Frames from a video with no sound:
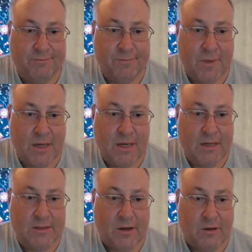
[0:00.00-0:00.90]
So
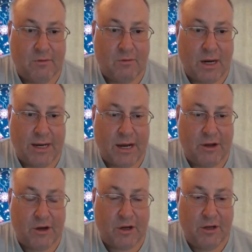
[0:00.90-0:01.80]
right now you're
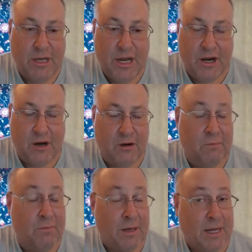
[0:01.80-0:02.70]
near, but not
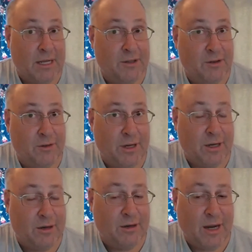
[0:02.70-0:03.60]
too near, not
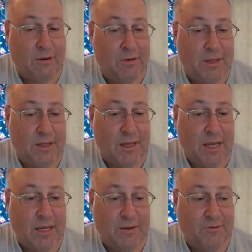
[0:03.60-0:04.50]
within any
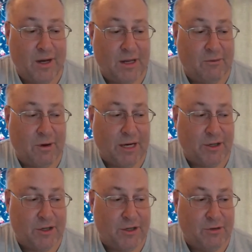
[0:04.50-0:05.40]
fucking range you're too
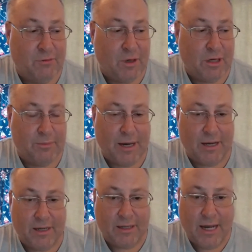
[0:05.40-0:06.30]
worried about it, the
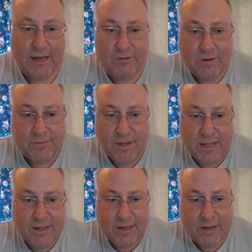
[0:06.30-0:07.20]
Hydra of Death area.
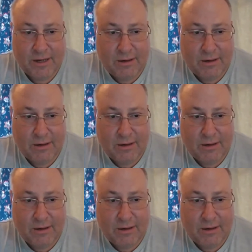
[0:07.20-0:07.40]
Mm-hmm.